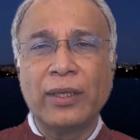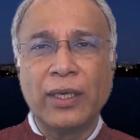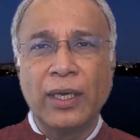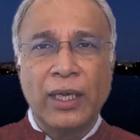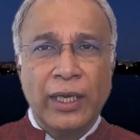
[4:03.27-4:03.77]

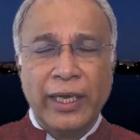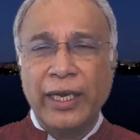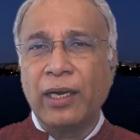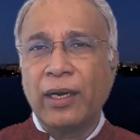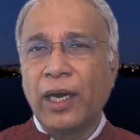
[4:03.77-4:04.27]

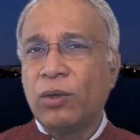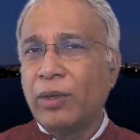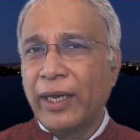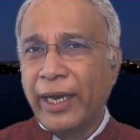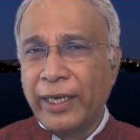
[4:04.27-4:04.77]
KL
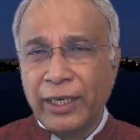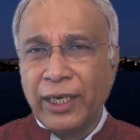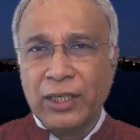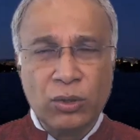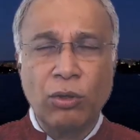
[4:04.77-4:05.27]
Rahul and
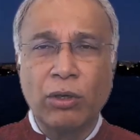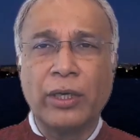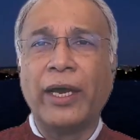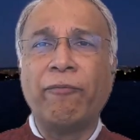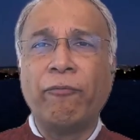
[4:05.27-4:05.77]
India
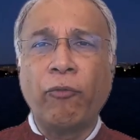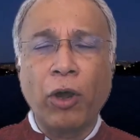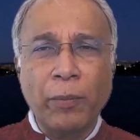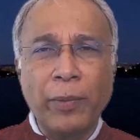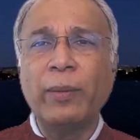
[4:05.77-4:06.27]
scored a
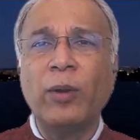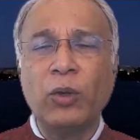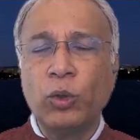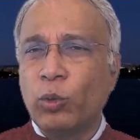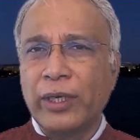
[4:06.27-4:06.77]

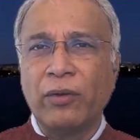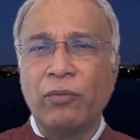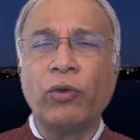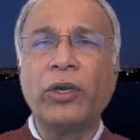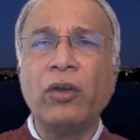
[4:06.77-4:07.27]
formidable
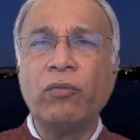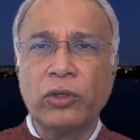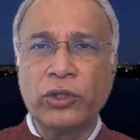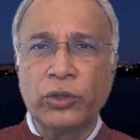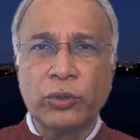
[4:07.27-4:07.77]
214
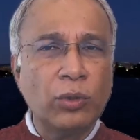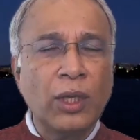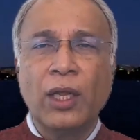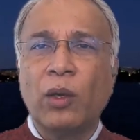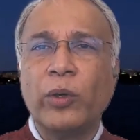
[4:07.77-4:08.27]
for 2,
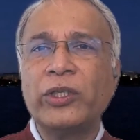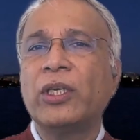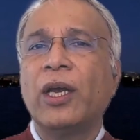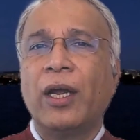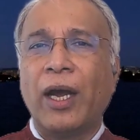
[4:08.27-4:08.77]

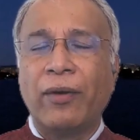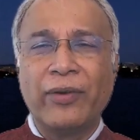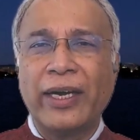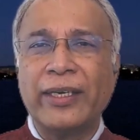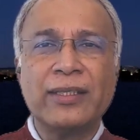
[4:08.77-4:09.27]
which
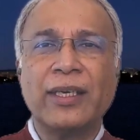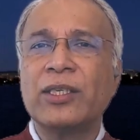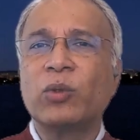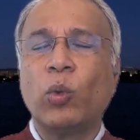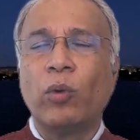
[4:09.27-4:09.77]

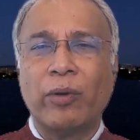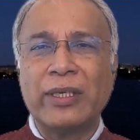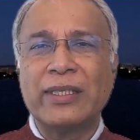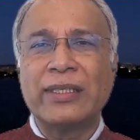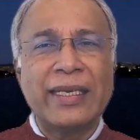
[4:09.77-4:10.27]
Afghanistan's
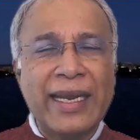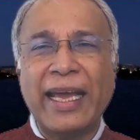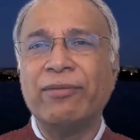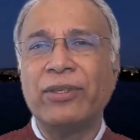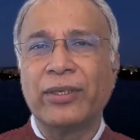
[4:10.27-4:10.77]
was
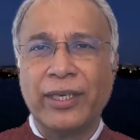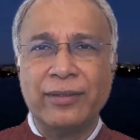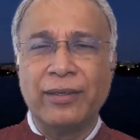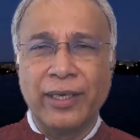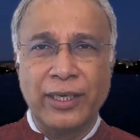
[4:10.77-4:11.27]
never
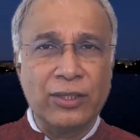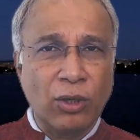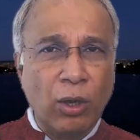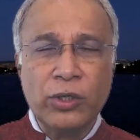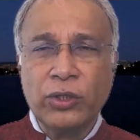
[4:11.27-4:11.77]
in the
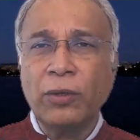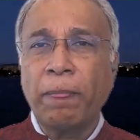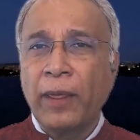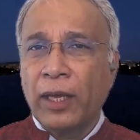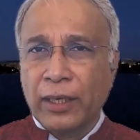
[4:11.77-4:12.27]
race.
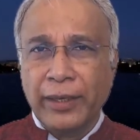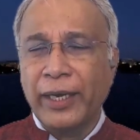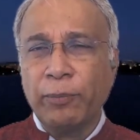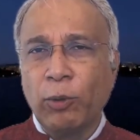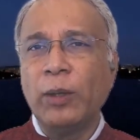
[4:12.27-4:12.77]
Also,
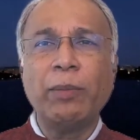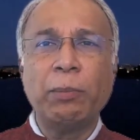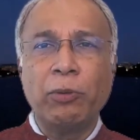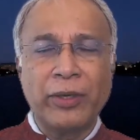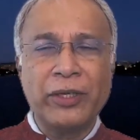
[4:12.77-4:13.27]
great bowling by
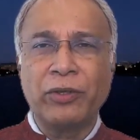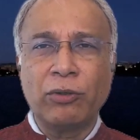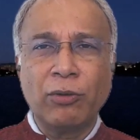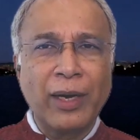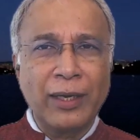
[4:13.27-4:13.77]
Bhuvneshwar
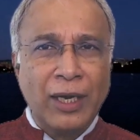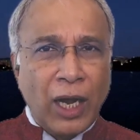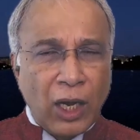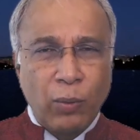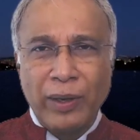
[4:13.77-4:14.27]
Kumar.
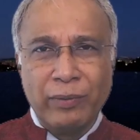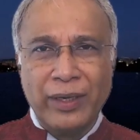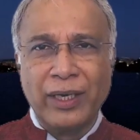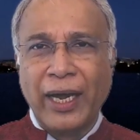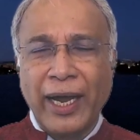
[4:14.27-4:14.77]

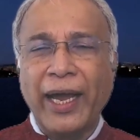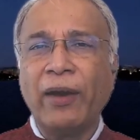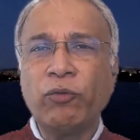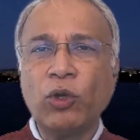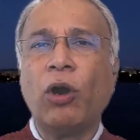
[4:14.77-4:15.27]
However, I
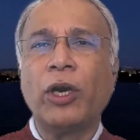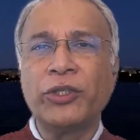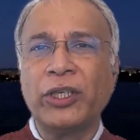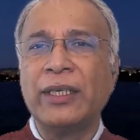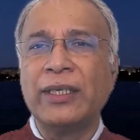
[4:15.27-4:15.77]
have to
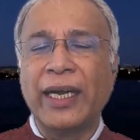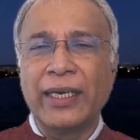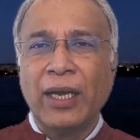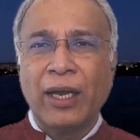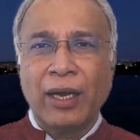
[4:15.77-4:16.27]
caution
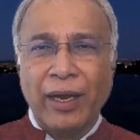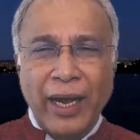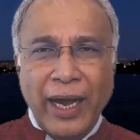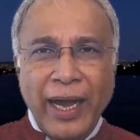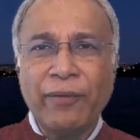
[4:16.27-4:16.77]
that
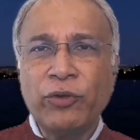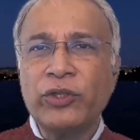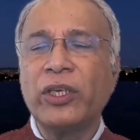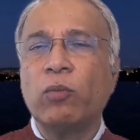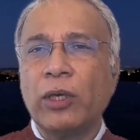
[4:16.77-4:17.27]
I have to
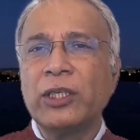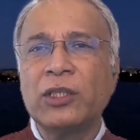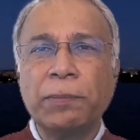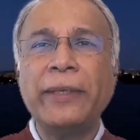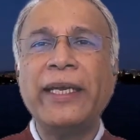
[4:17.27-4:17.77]
see what
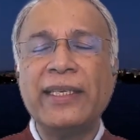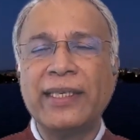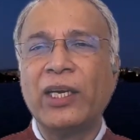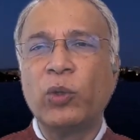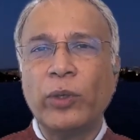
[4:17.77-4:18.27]

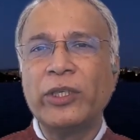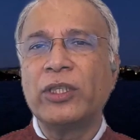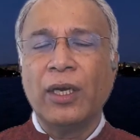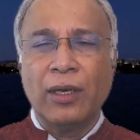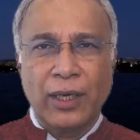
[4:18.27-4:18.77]
speeds at
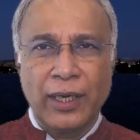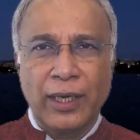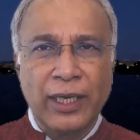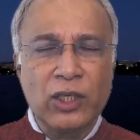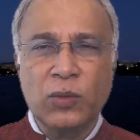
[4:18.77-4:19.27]
which
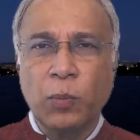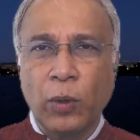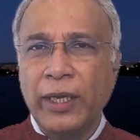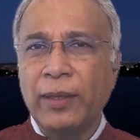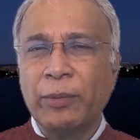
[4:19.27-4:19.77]
he is
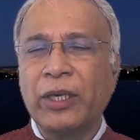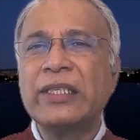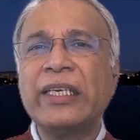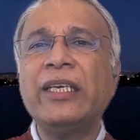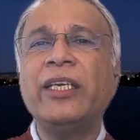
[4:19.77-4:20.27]
bowling,
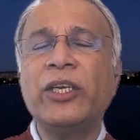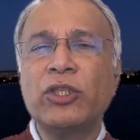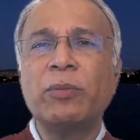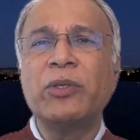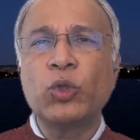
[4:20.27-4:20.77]
because he
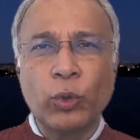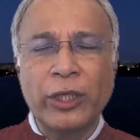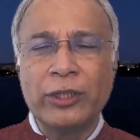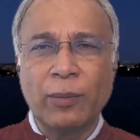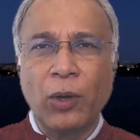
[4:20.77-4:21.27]
needs to be
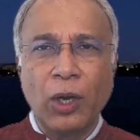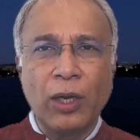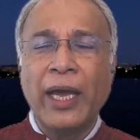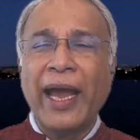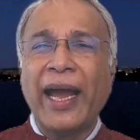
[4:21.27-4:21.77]
swinging the
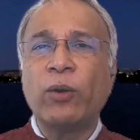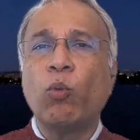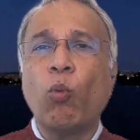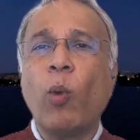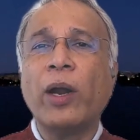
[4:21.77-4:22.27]
ball at
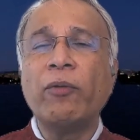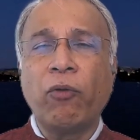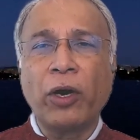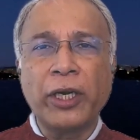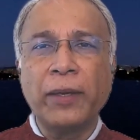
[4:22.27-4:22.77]

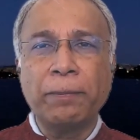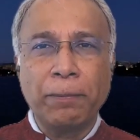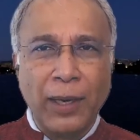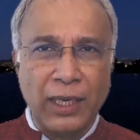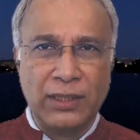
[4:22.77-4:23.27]
140
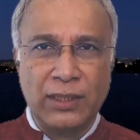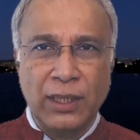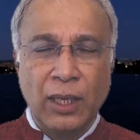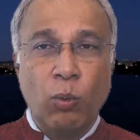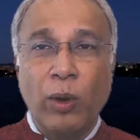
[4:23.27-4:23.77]

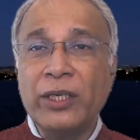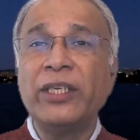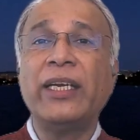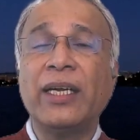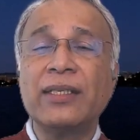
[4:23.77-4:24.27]
plus. Once
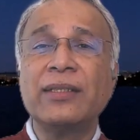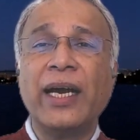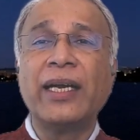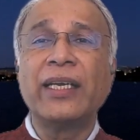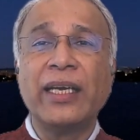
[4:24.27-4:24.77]
he does
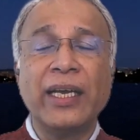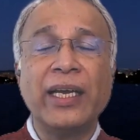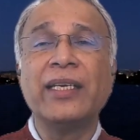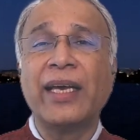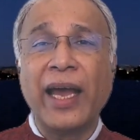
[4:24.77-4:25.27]
that,
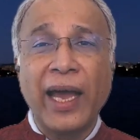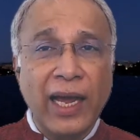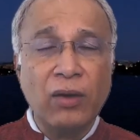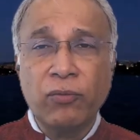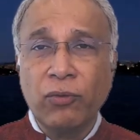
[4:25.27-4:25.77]
he is a
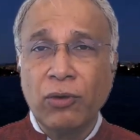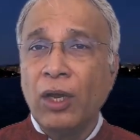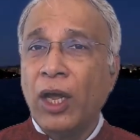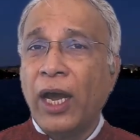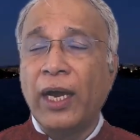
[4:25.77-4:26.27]
handful
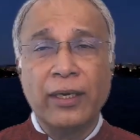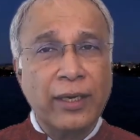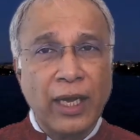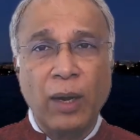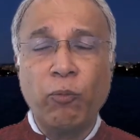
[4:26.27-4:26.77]

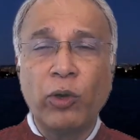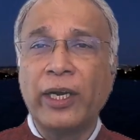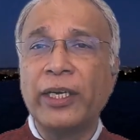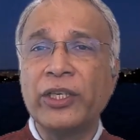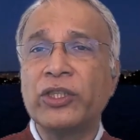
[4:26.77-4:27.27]
under helpful
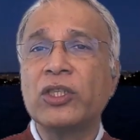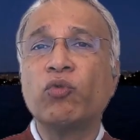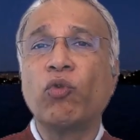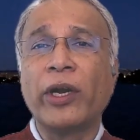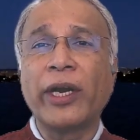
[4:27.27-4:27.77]
conditions
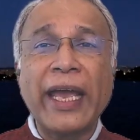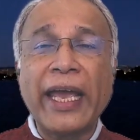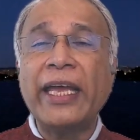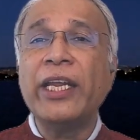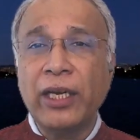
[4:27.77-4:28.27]
for
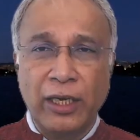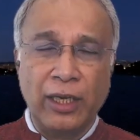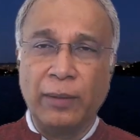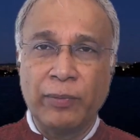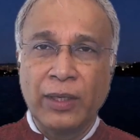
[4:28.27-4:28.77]
any
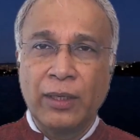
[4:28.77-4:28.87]
team.